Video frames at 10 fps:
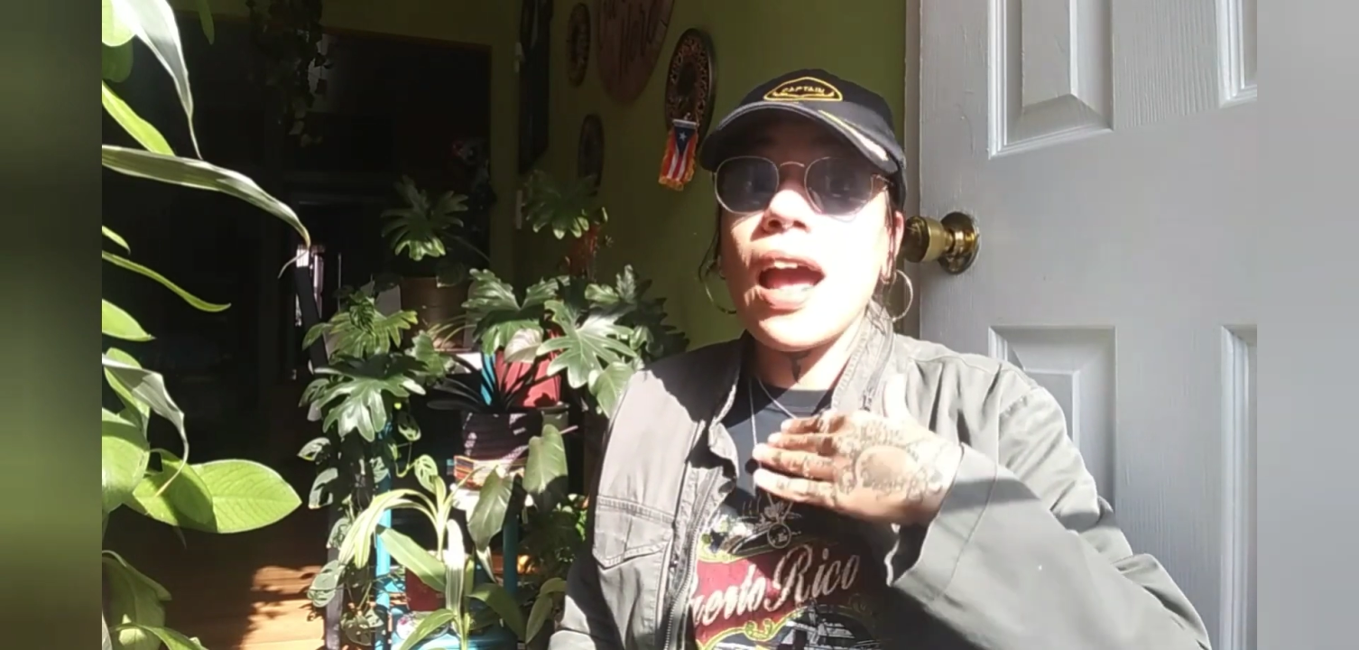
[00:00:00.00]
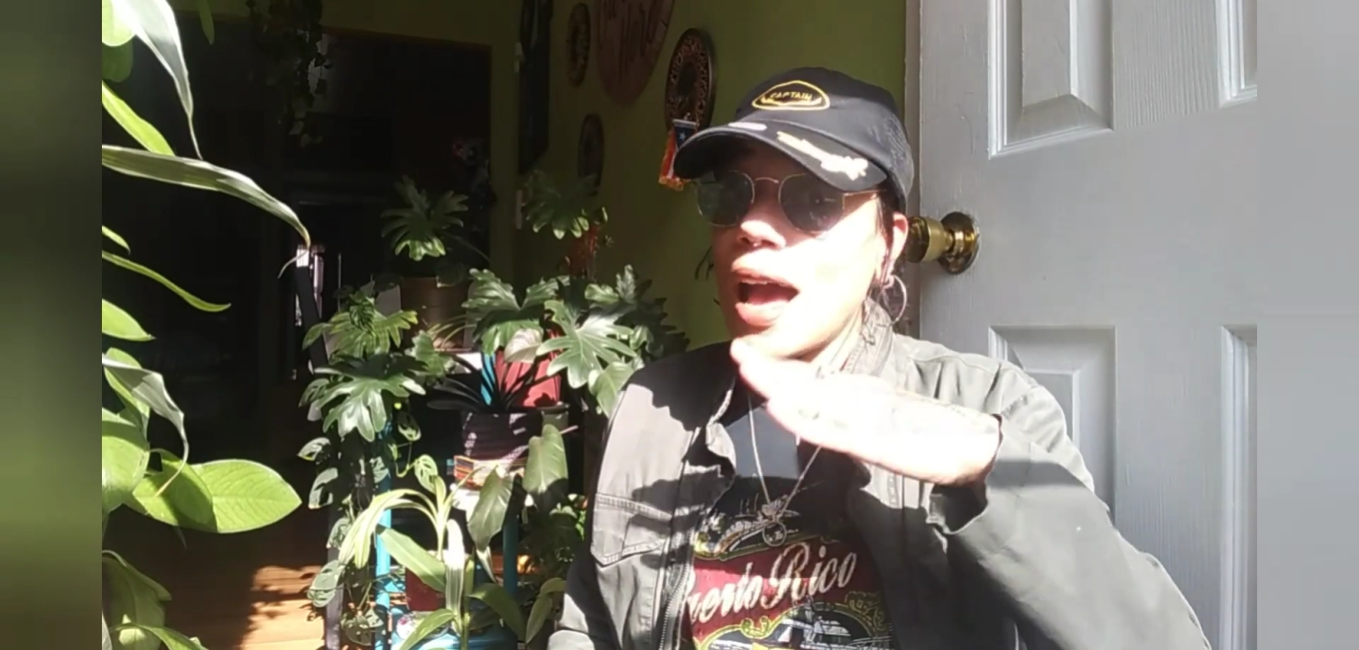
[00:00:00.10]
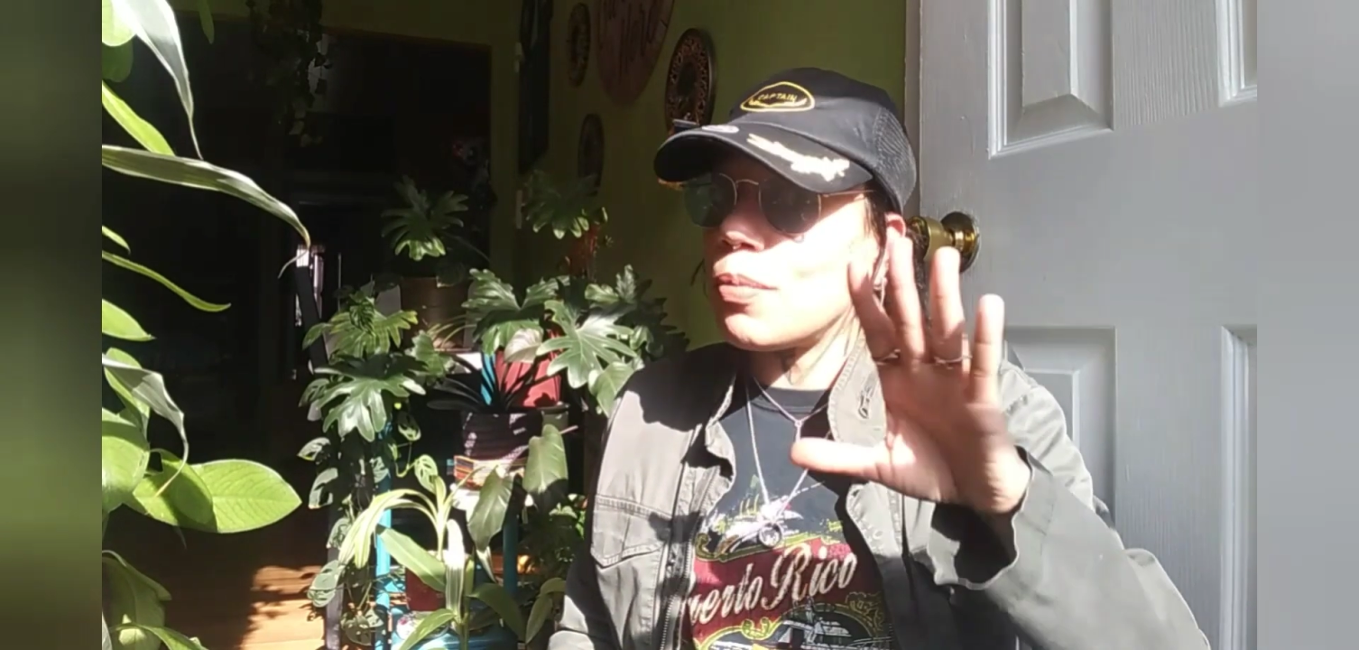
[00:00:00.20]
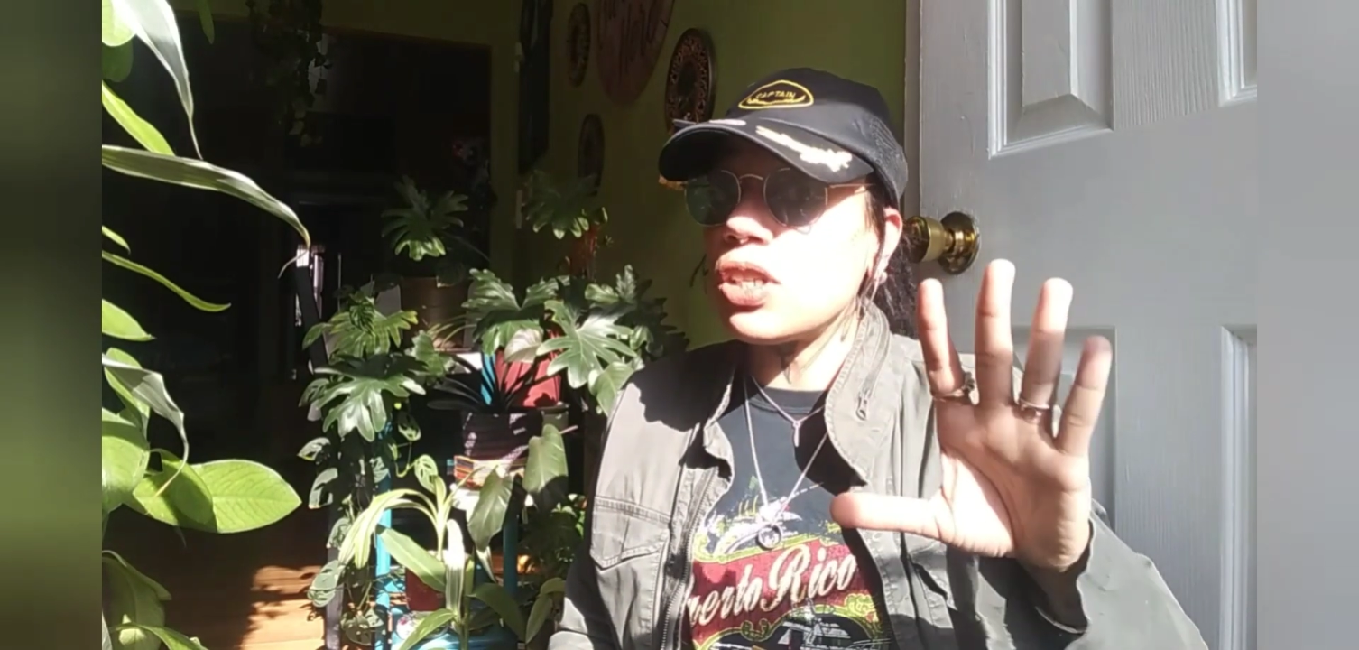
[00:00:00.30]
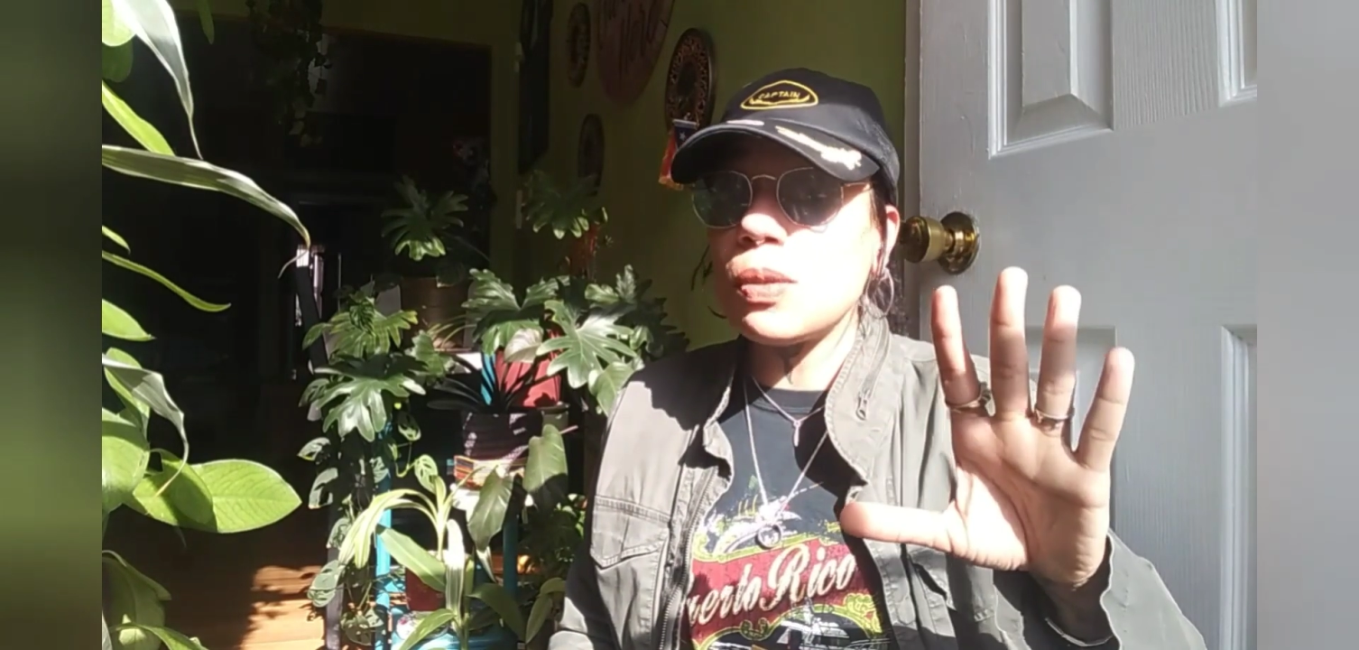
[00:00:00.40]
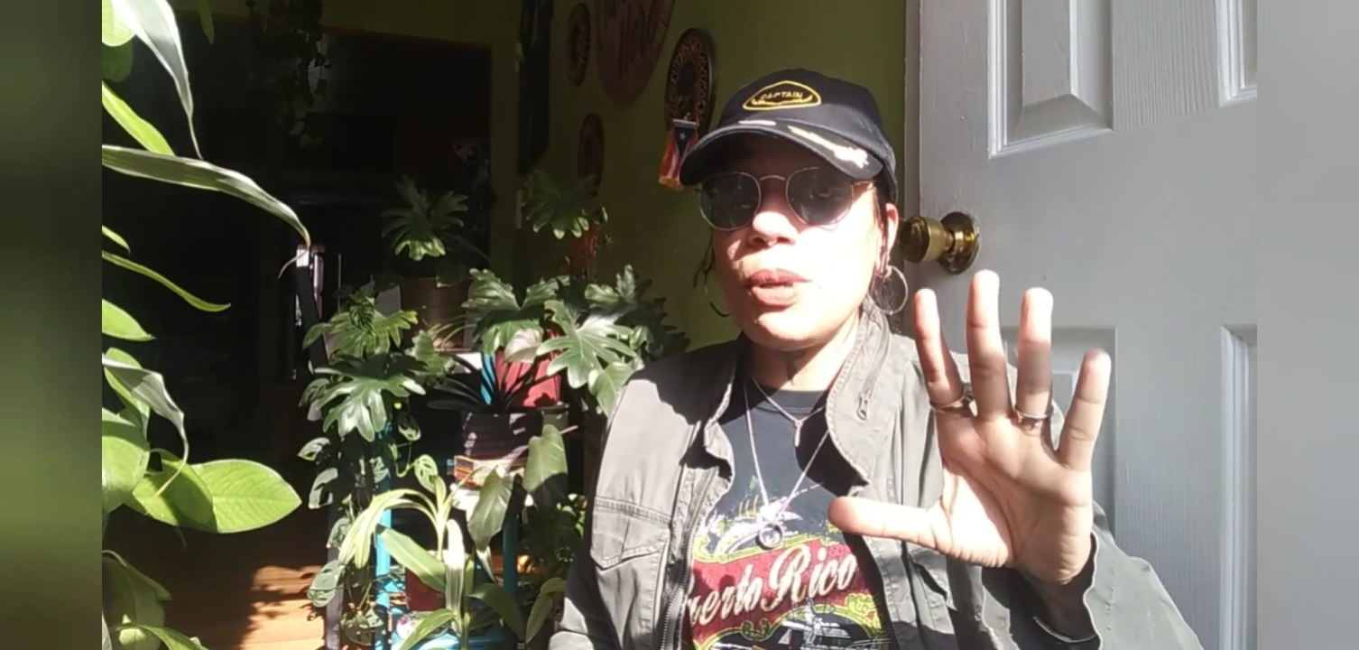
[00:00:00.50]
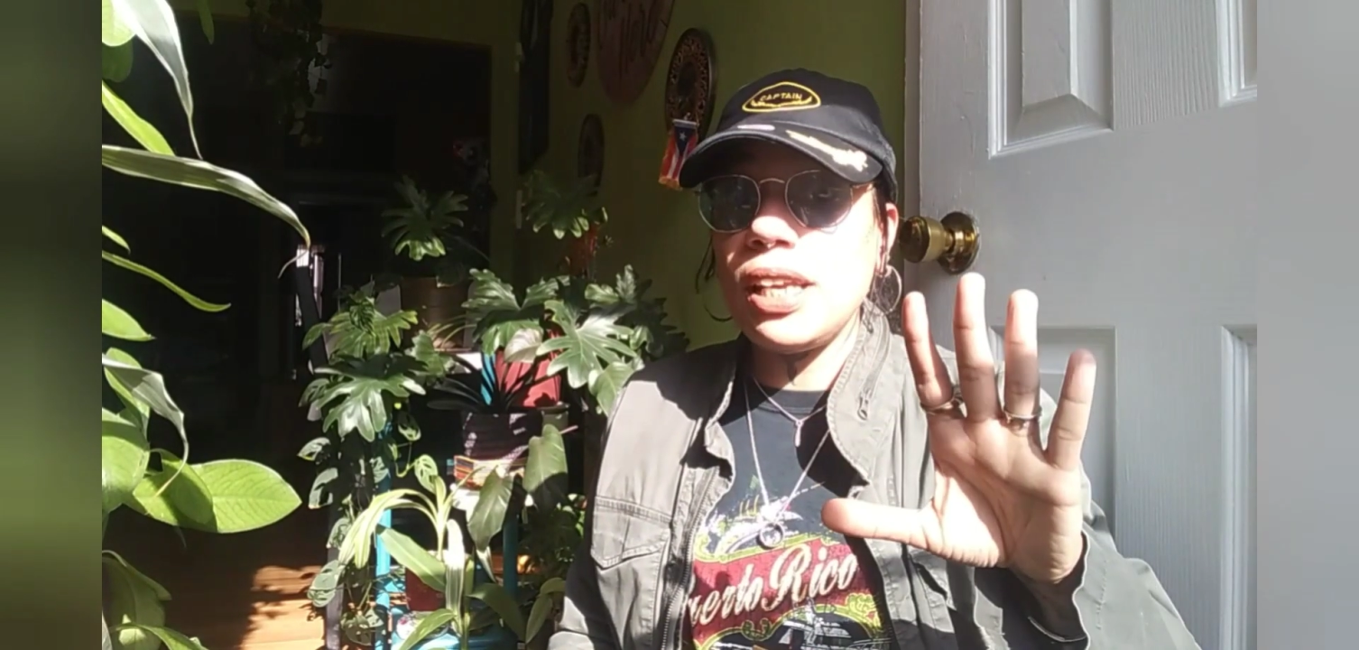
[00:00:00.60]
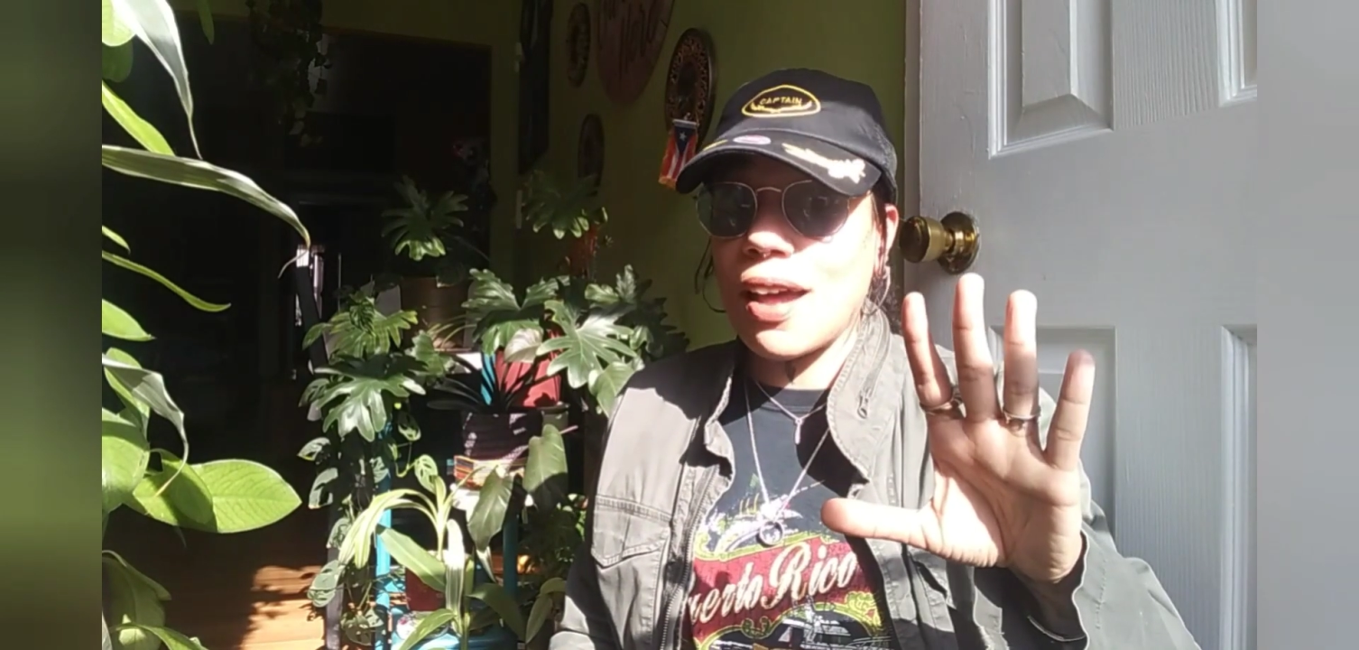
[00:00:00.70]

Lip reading: I'm just being